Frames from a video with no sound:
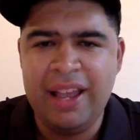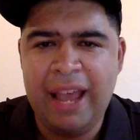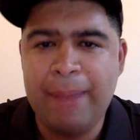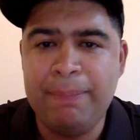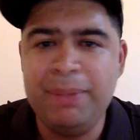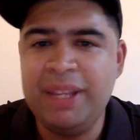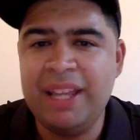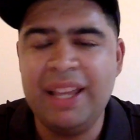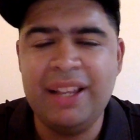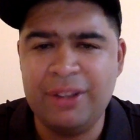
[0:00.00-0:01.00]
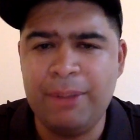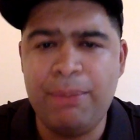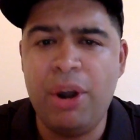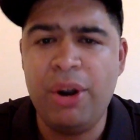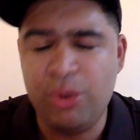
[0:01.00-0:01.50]
at BB King's
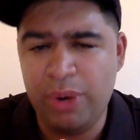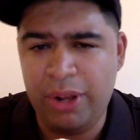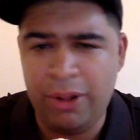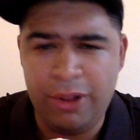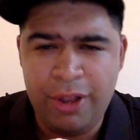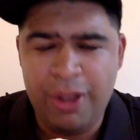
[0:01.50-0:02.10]
Bar and Grill